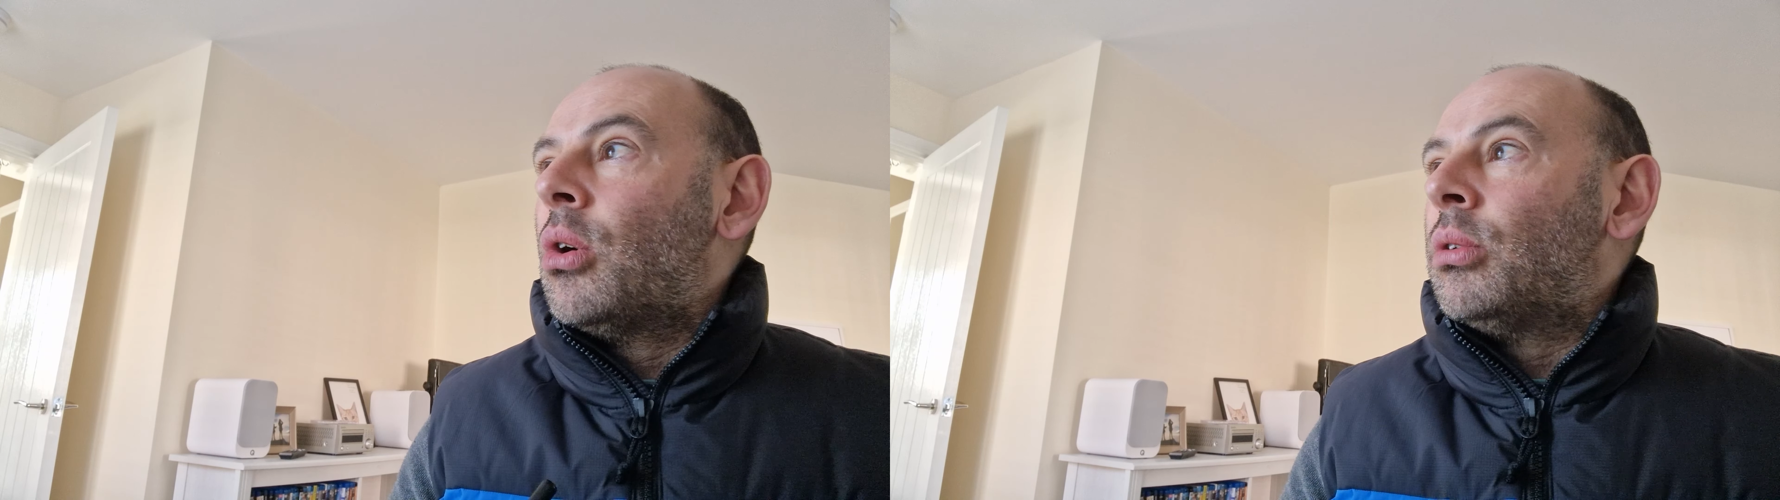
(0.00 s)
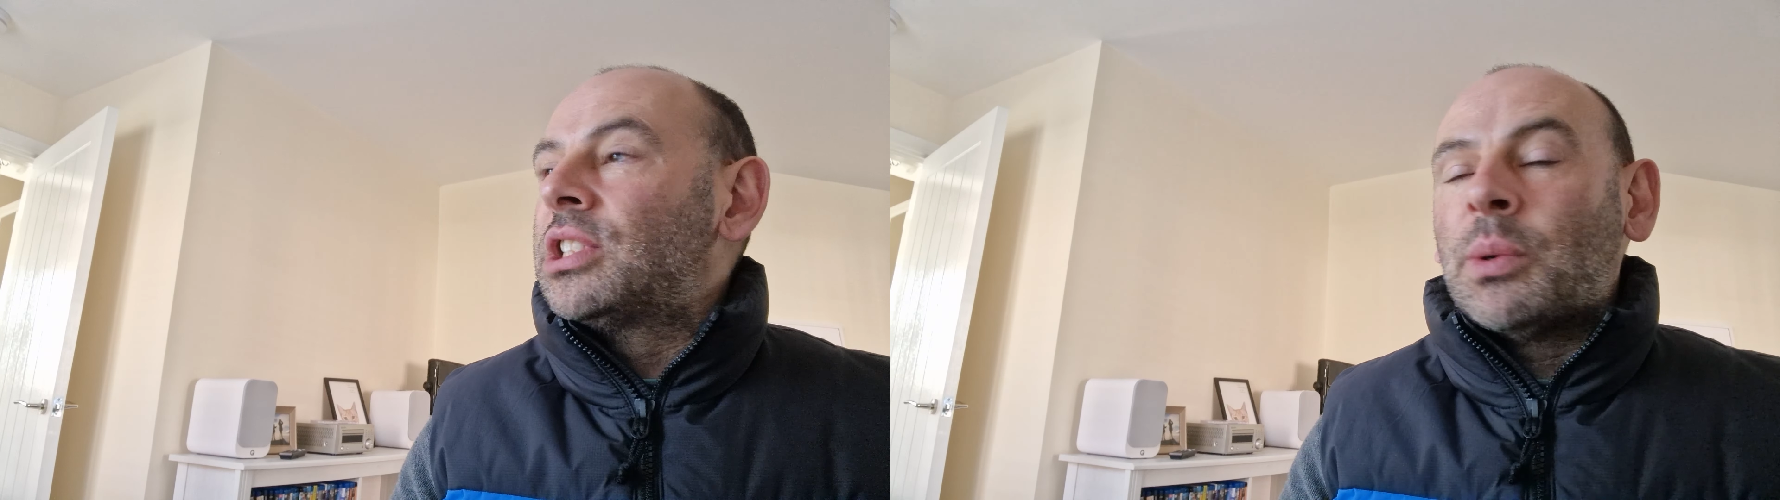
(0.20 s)

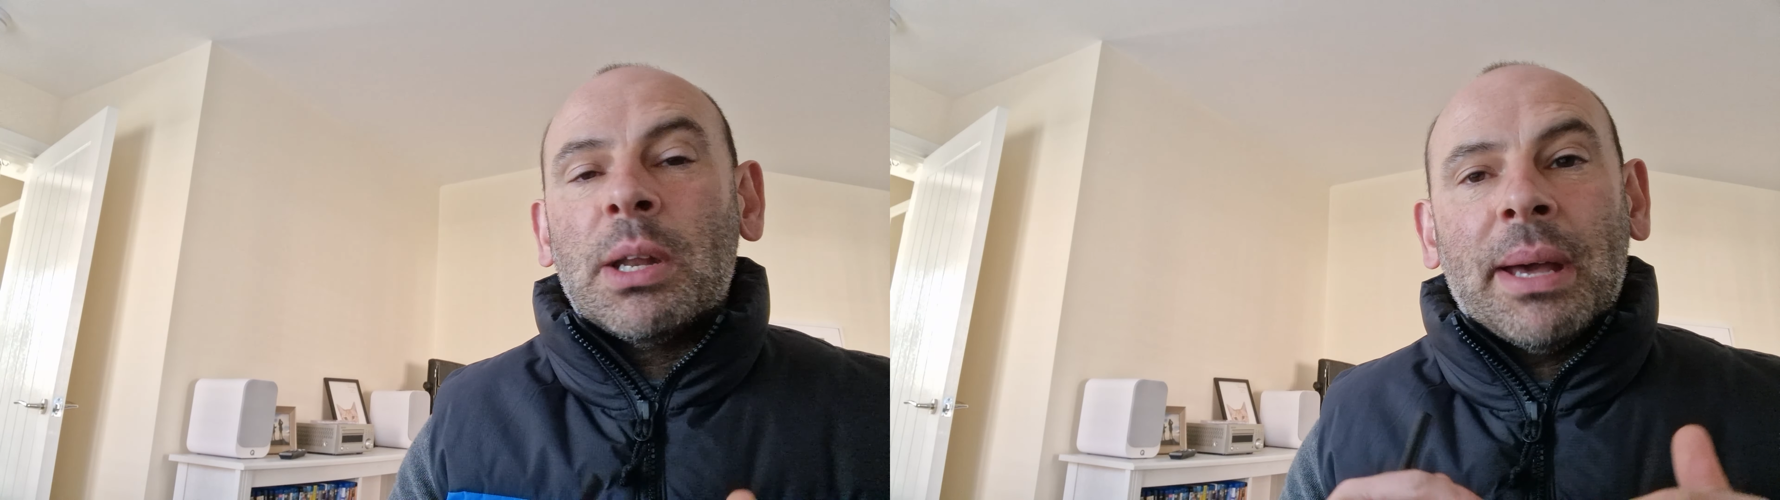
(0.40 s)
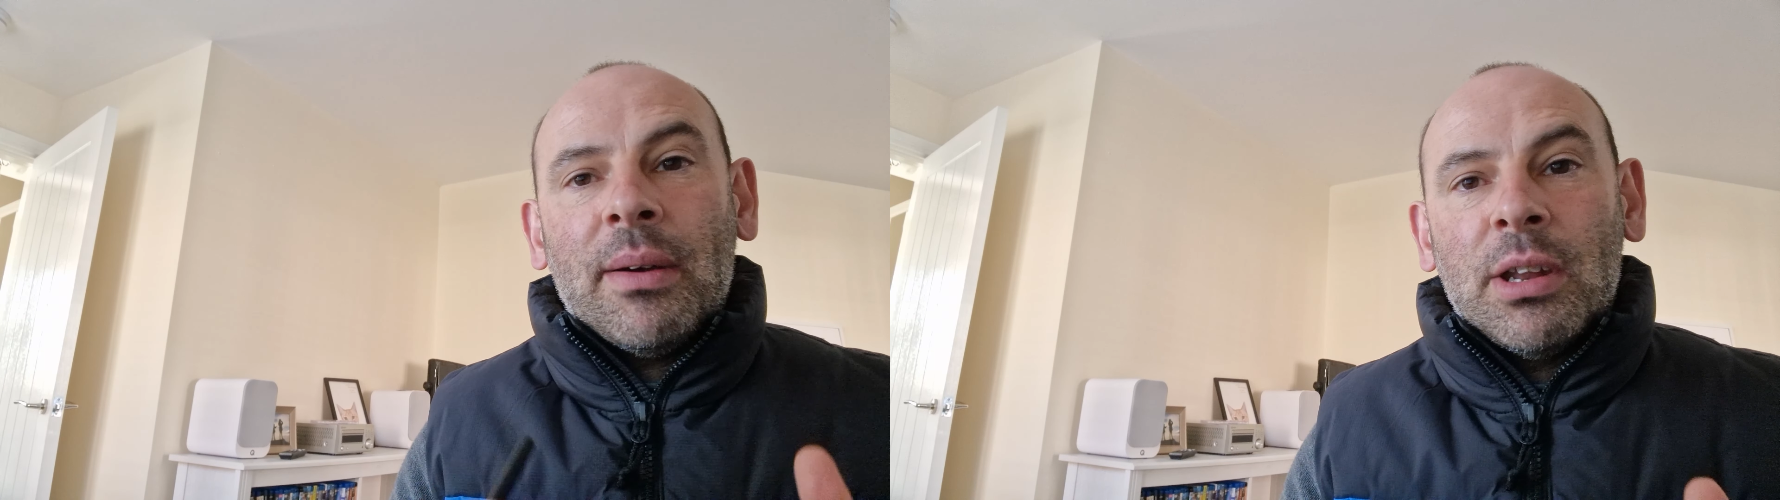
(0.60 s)
Also, when
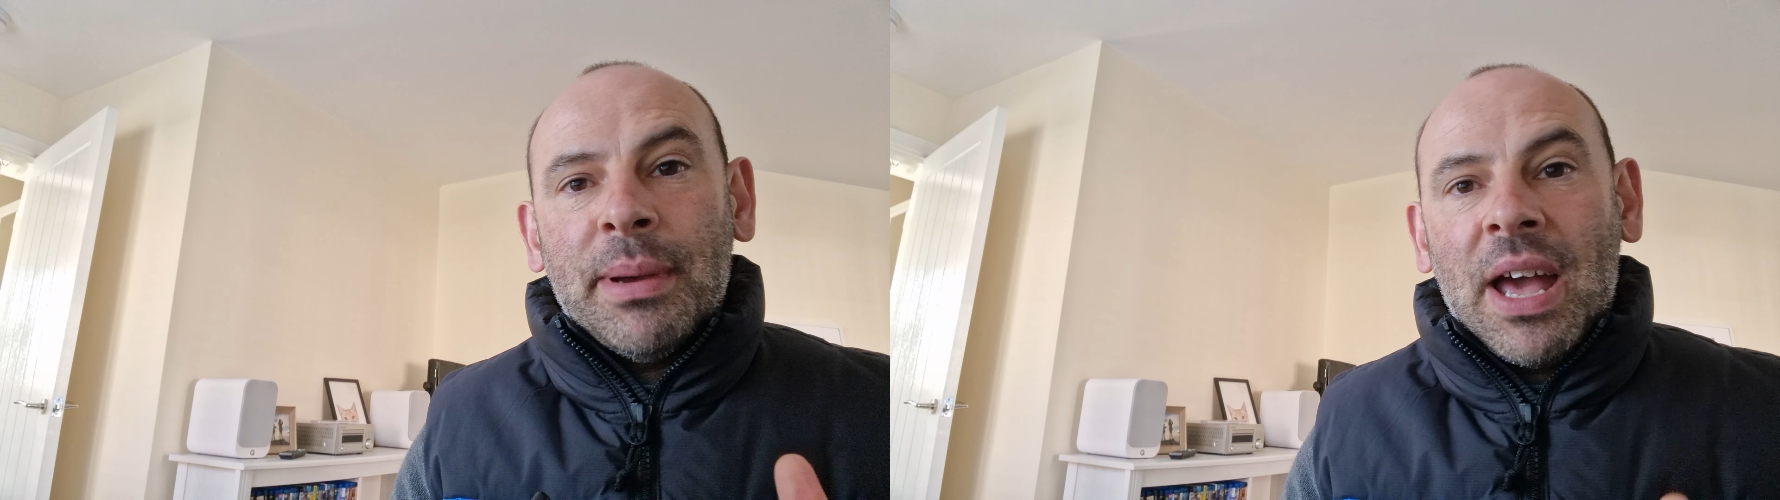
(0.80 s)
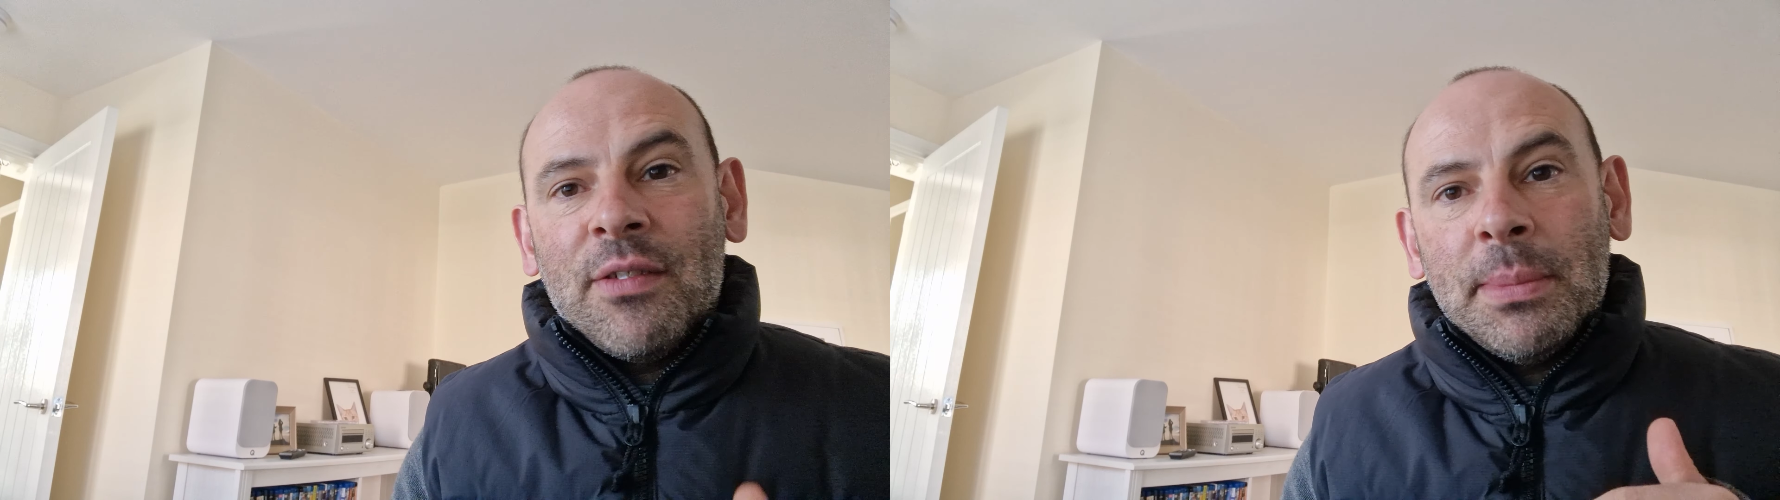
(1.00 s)
I'm out and
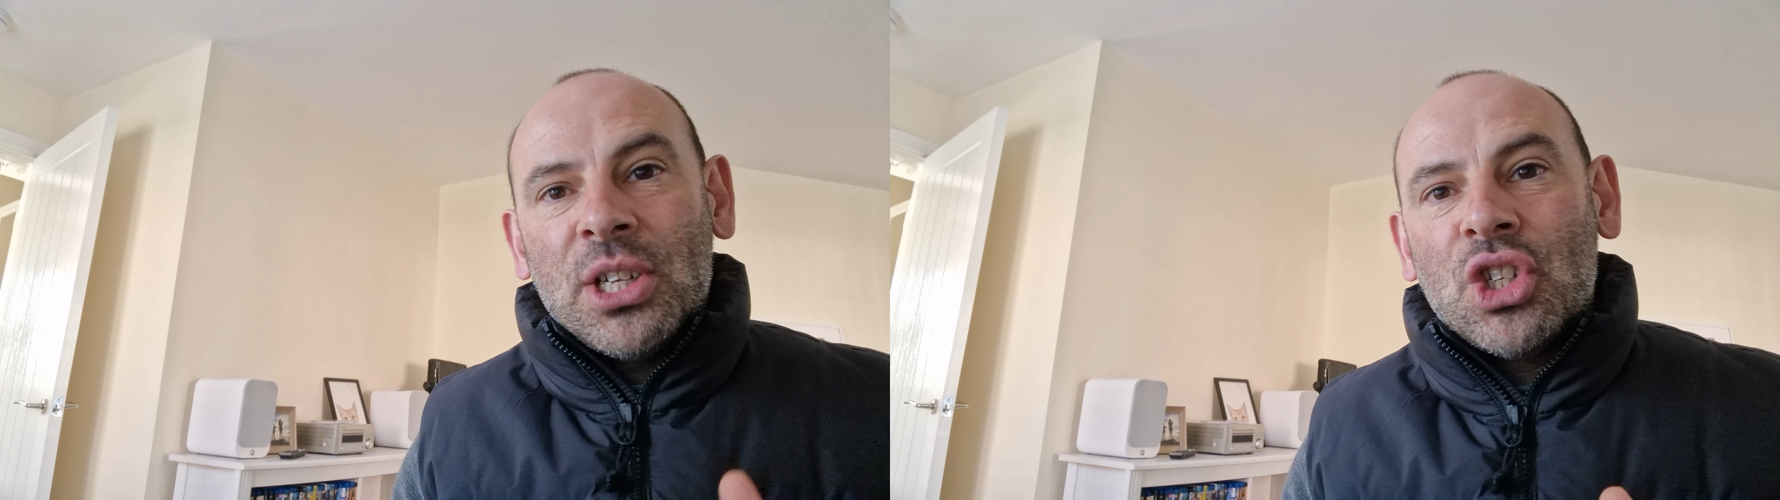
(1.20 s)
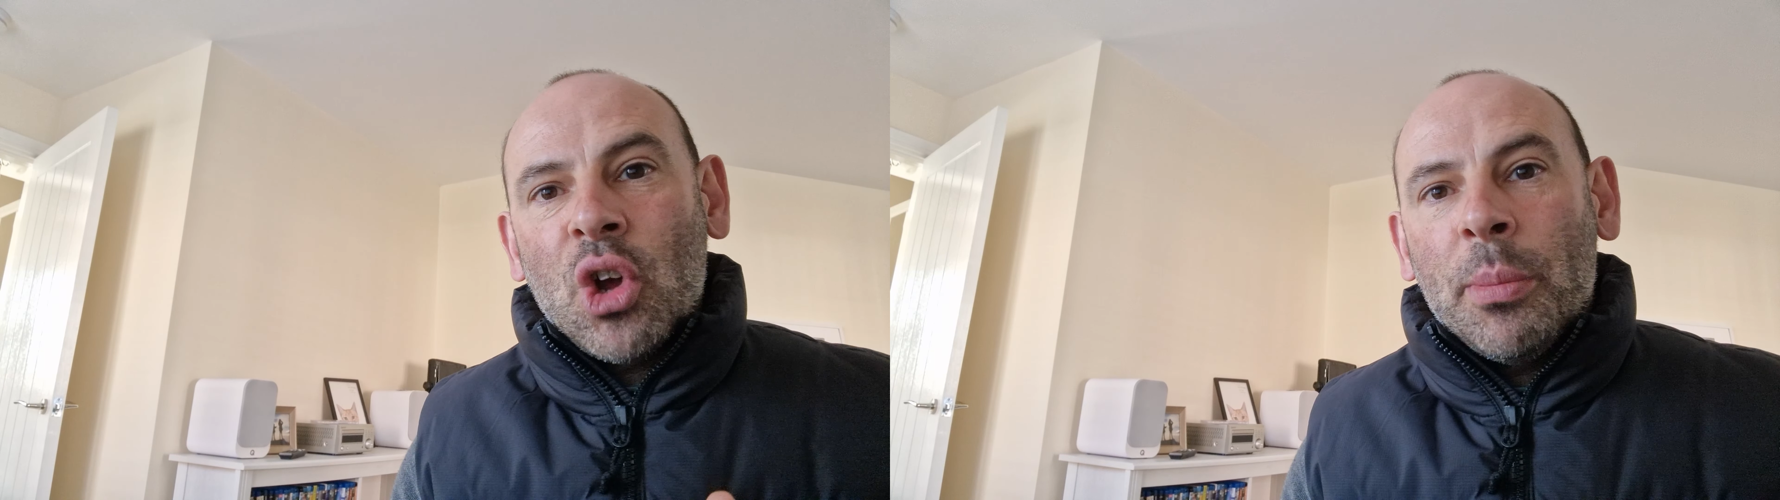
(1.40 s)
about, if I'm in a
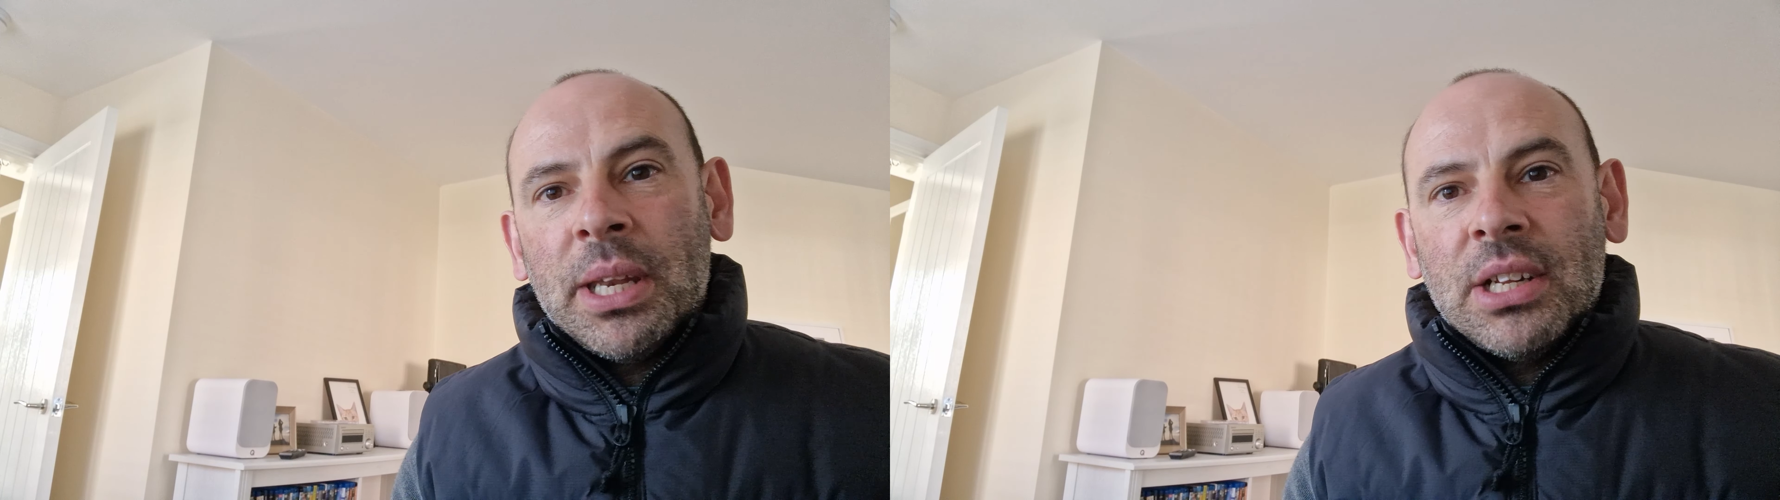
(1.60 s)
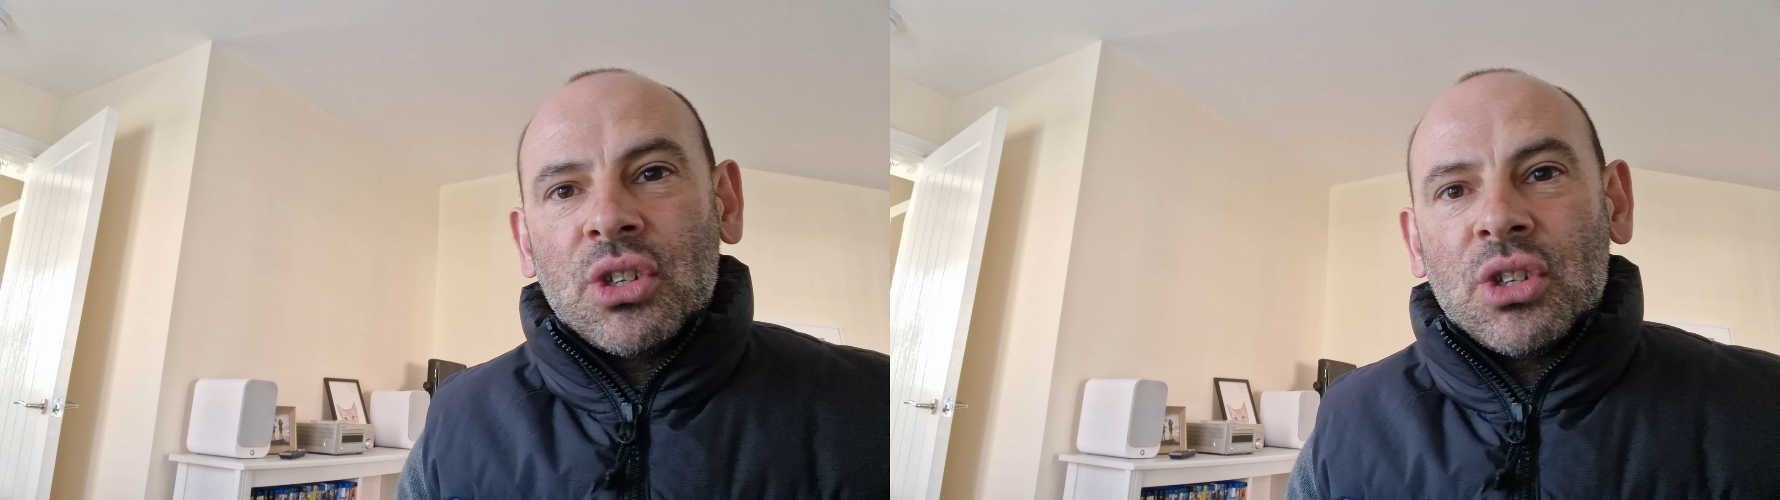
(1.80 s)
shop and I